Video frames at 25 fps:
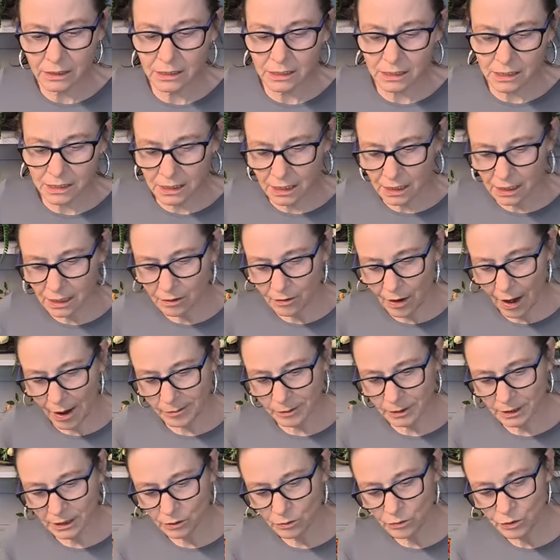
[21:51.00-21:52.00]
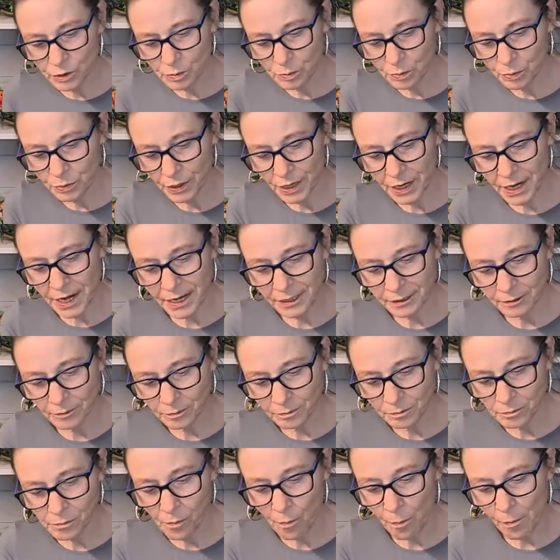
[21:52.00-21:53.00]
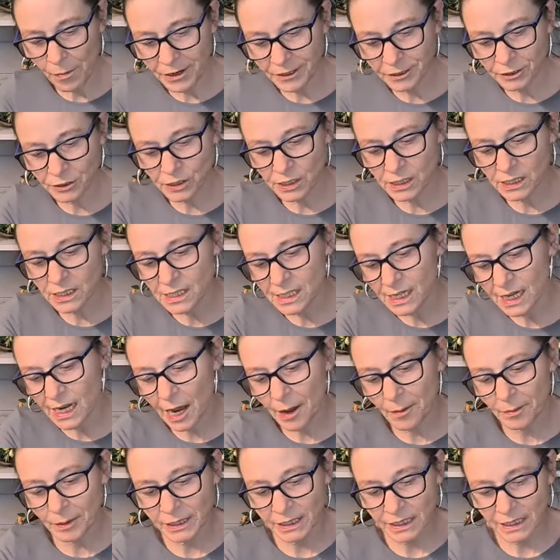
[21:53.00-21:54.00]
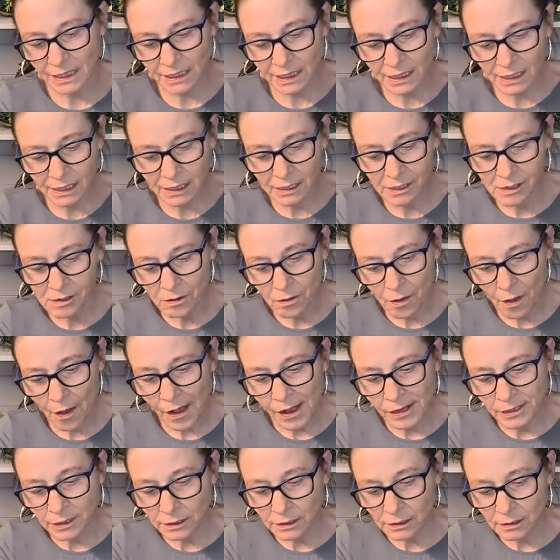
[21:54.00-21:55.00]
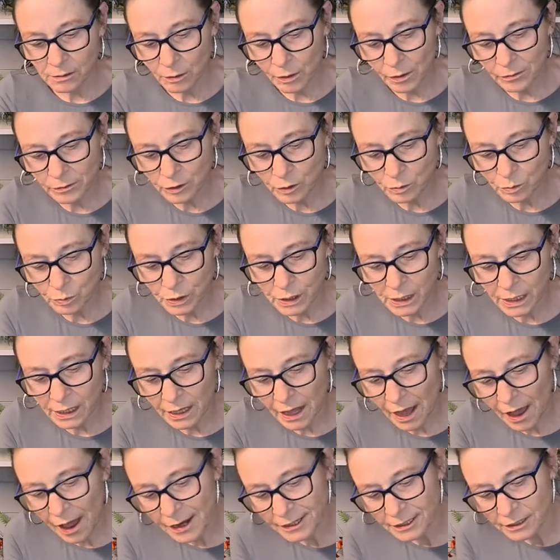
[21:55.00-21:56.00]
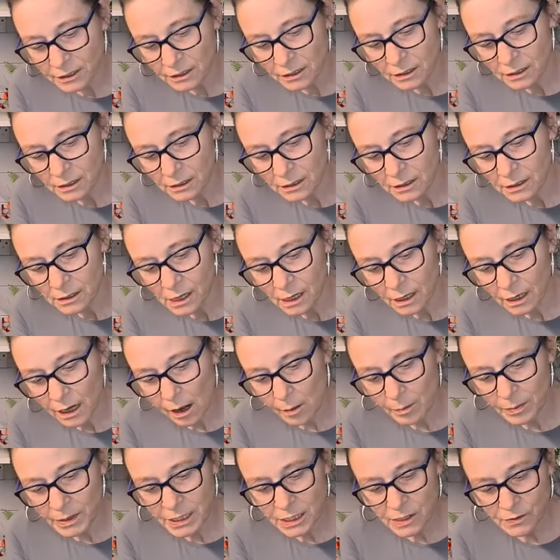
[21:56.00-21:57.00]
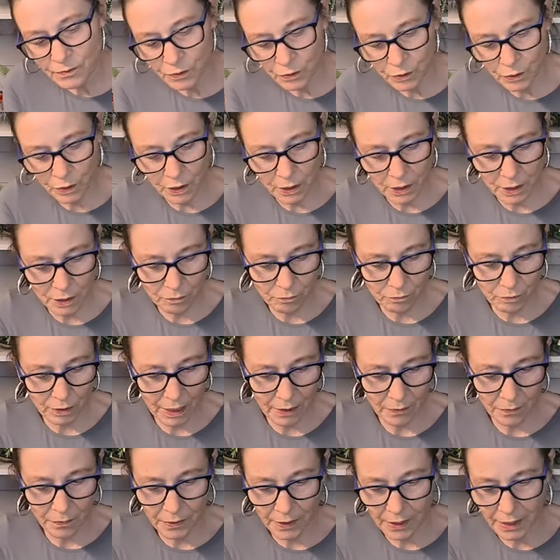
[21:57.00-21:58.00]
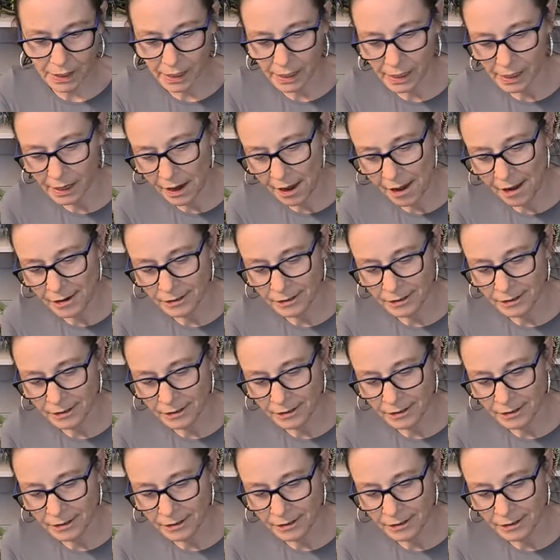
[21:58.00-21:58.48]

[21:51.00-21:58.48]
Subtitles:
So I'm going to bring, because there's a gap here, I'm going to bring that a bit of colour around there.